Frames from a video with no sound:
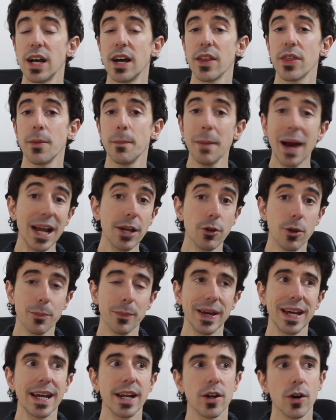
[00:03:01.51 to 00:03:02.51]
the manual
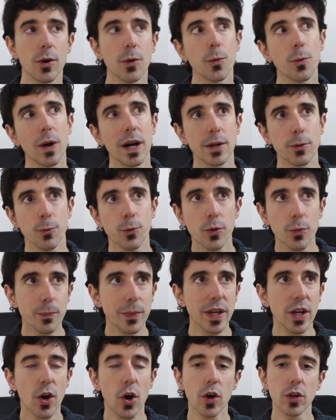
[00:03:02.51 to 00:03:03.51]
bid, or what would
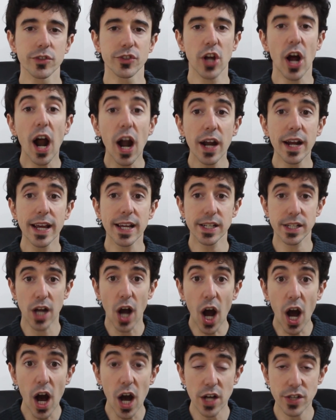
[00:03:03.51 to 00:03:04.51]
be called target
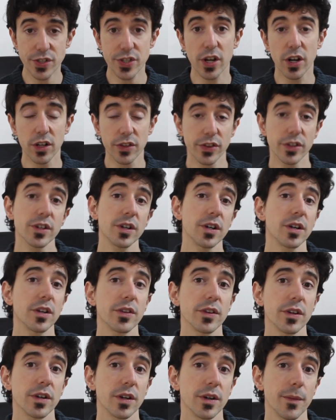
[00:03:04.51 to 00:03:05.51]
costs on
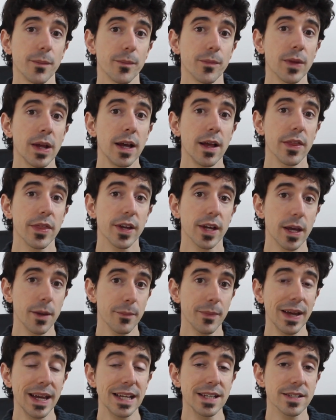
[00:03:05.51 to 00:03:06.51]
the
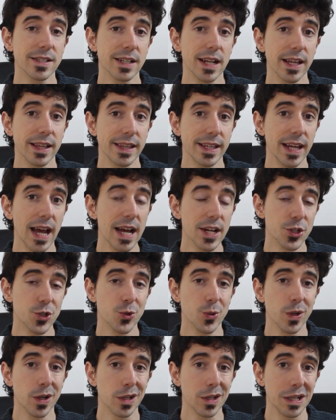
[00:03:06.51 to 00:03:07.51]
campaigns, like the
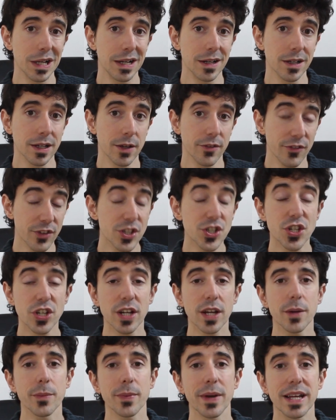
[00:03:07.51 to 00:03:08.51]
actual
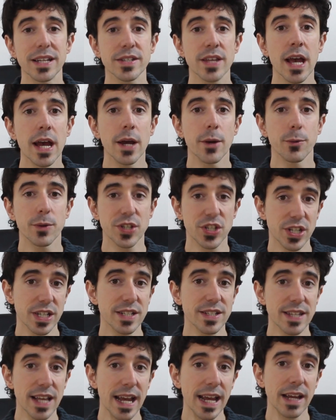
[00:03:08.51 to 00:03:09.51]
conversion campaigns, which
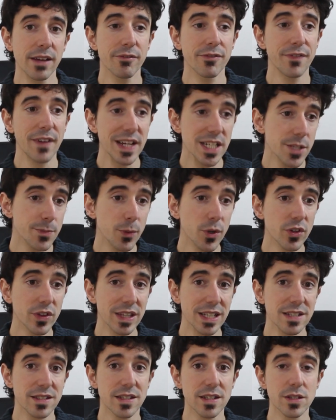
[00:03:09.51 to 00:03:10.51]
is saying,
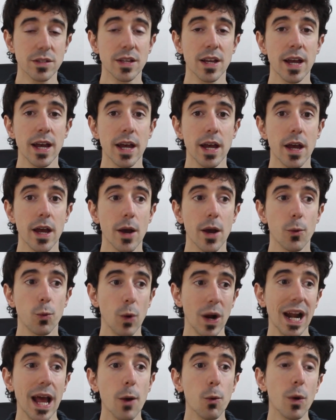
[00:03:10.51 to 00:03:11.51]
Facebook, this is
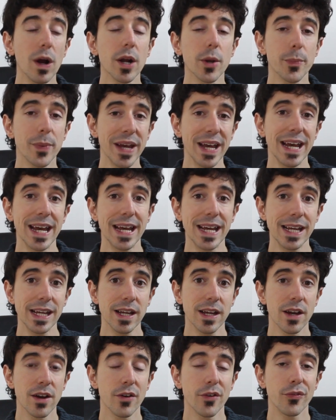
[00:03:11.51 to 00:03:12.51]
what I want to
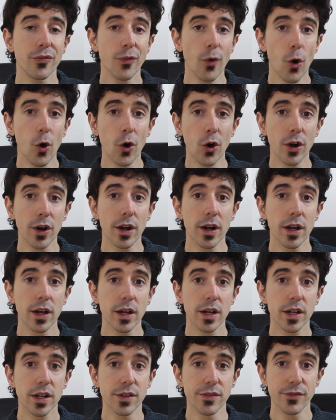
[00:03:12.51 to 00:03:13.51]
pay for
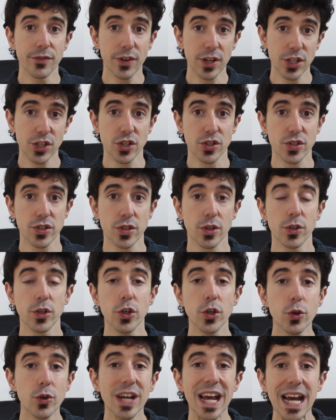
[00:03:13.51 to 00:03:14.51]
conversion. So
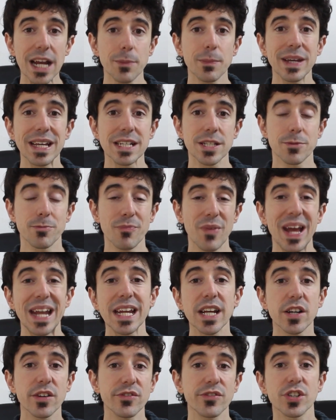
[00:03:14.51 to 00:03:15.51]
you get me as
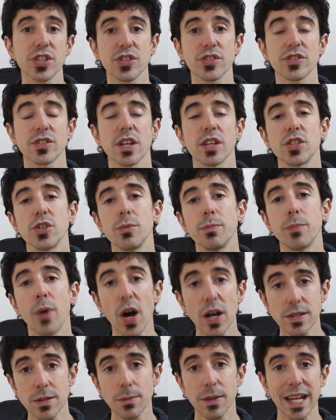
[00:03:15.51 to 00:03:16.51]
many conversions as you
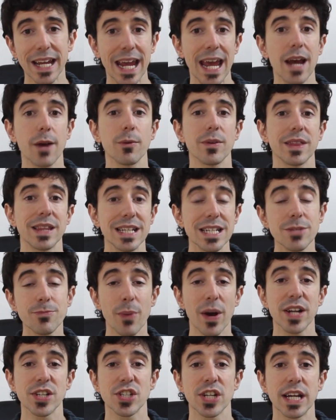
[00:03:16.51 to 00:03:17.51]
possibly can with this
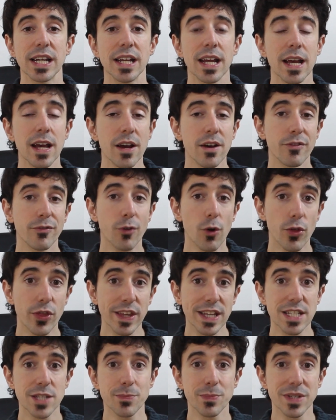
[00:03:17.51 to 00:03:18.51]
budget for
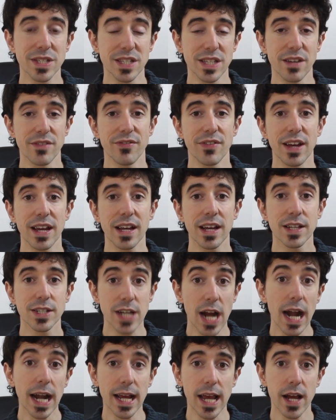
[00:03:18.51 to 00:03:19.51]
this specific
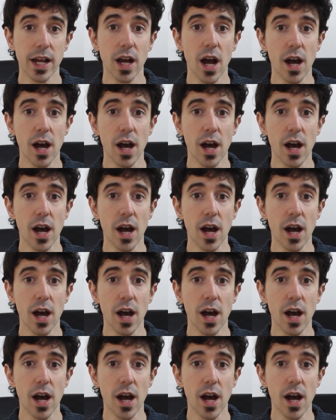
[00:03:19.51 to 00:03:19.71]
target